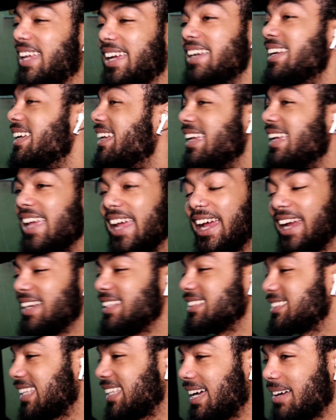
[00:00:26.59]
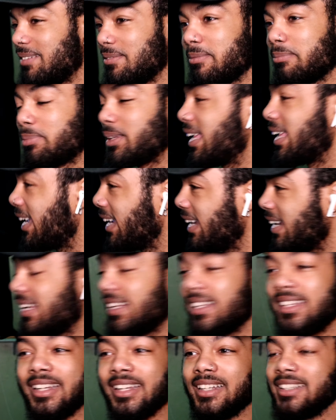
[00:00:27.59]
Like, anytime
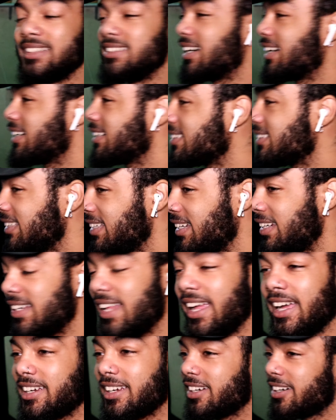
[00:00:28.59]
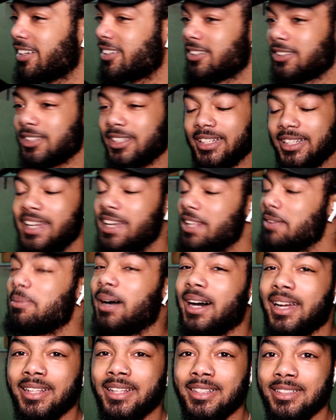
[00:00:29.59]
Bladee, Yung Lean, Echo,
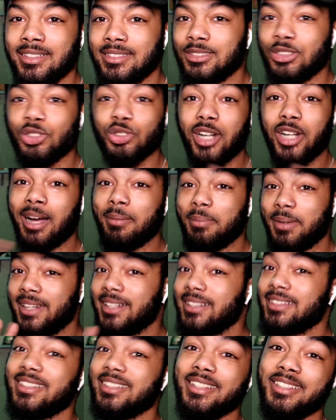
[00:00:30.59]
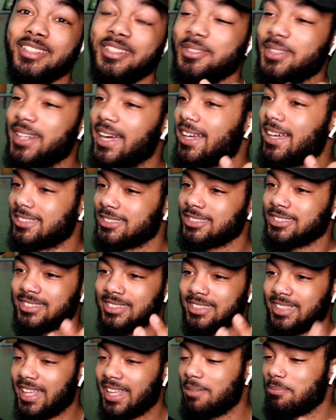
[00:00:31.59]
anybody drop anything, you guys
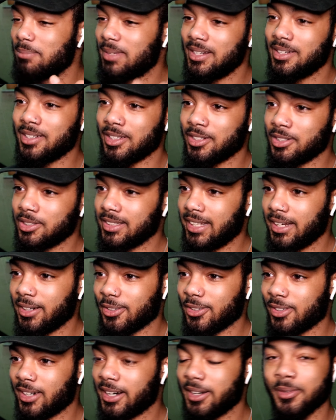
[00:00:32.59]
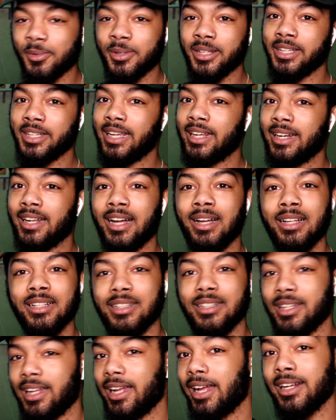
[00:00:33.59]
let me know, like, right away, and
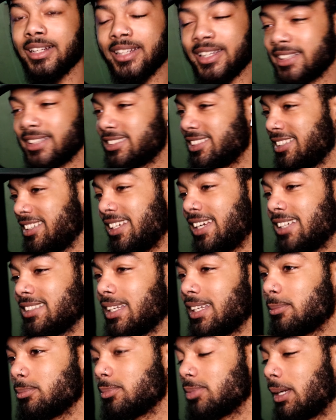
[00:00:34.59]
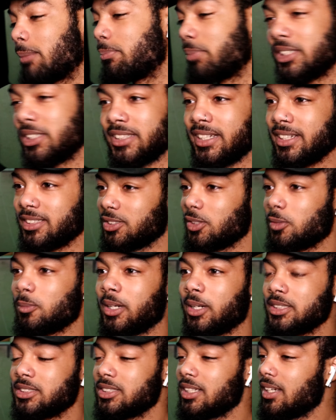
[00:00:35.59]
I, I can't tell you guys, I'm, I appreciate it so
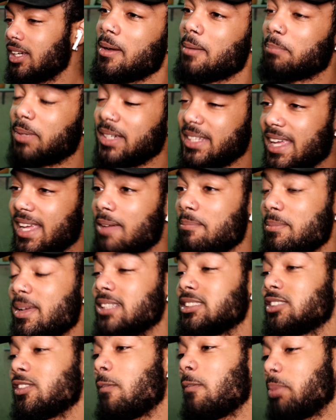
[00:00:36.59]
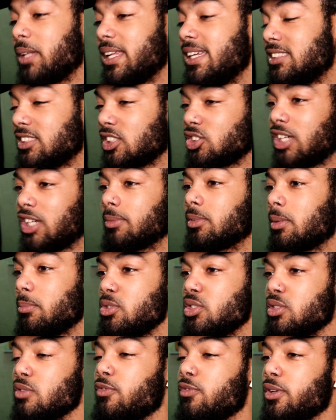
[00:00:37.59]
much. But yeah, man, so Bladee just dropped a
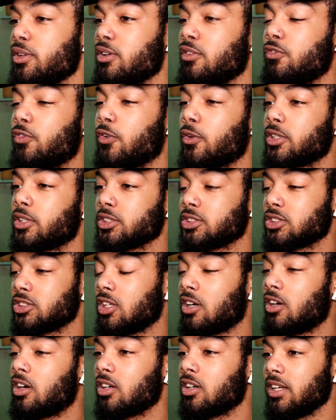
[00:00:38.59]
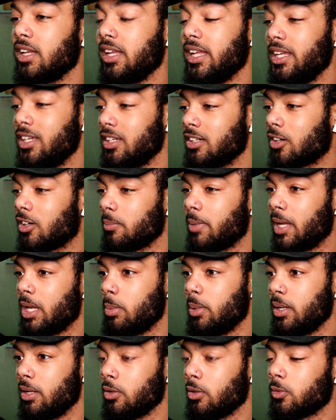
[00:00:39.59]
music video for the song Ego
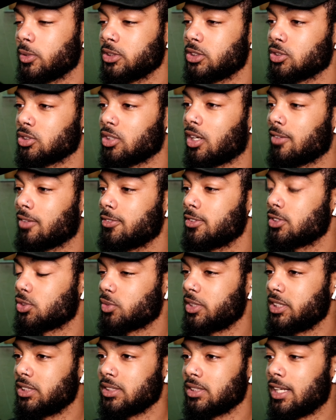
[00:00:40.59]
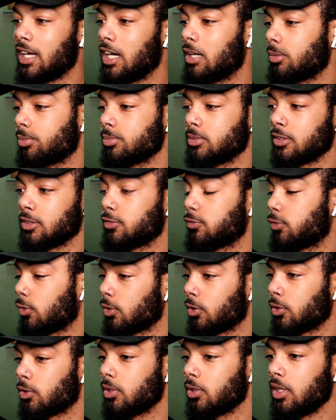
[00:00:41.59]
Baby, which is off his recent album, The
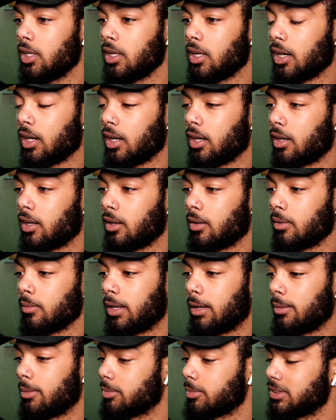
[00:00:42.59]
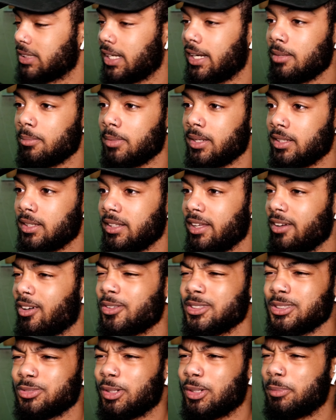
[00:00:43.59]
Fool. Um, I'm excited, man. They
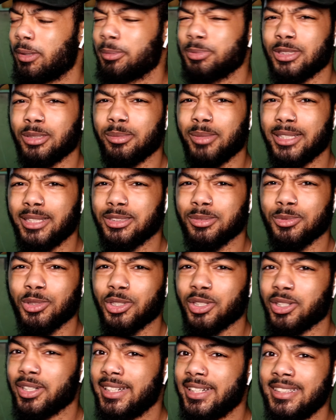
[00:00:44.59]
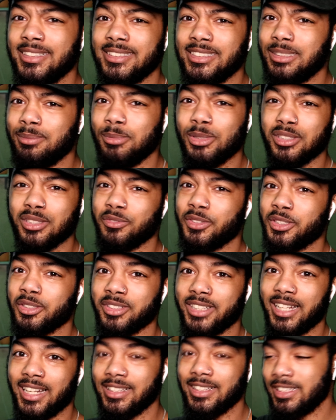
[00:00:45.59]
always rip up some like some crazy music
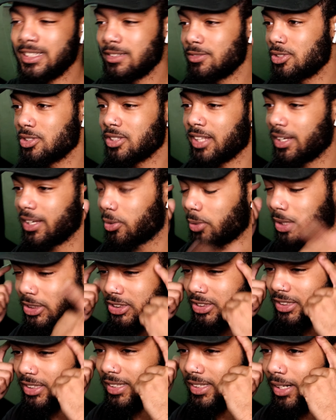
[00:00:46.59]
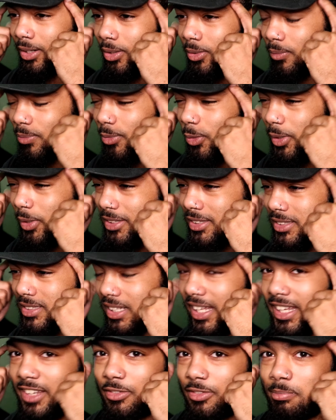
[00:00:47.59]
video that leaves you like questioning like what
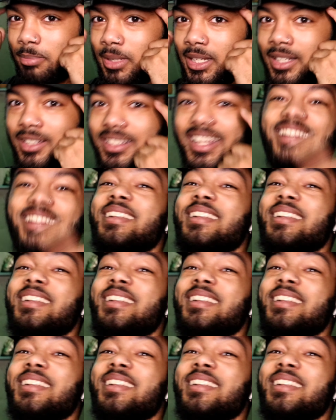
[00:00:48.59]
does life mean?